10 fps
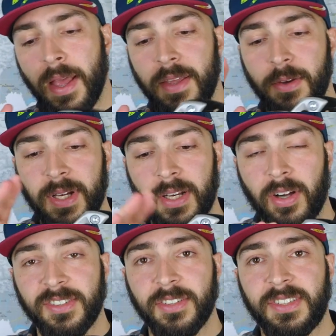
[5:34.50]
You can
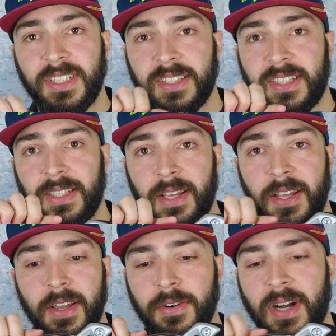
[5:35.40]
also see it
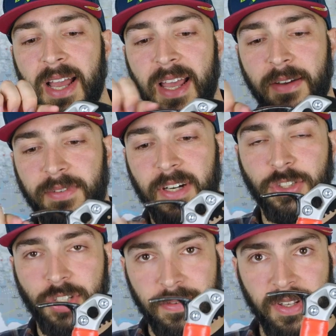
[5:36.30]
here. I have a
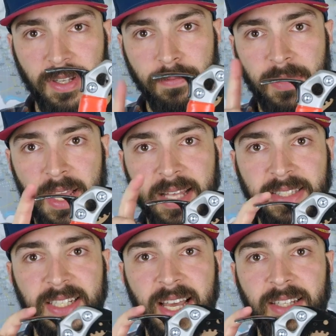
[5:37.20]
shovel at
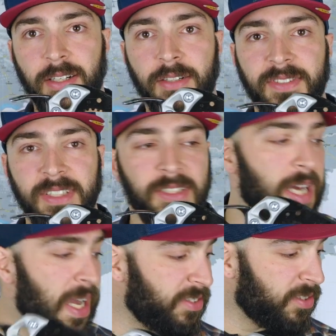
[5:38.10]
the end of the
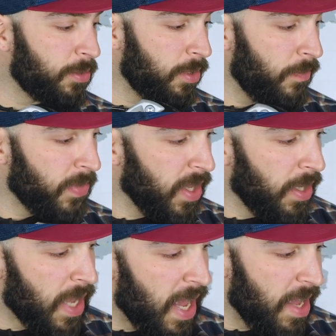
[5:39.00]
ice tool.
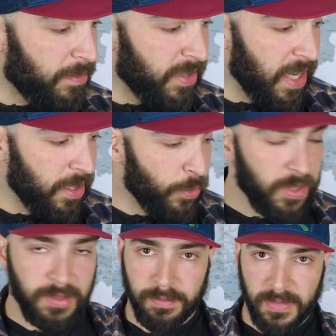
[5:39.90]
I have another
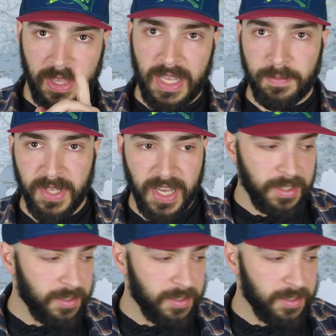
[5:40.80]
one. Let me get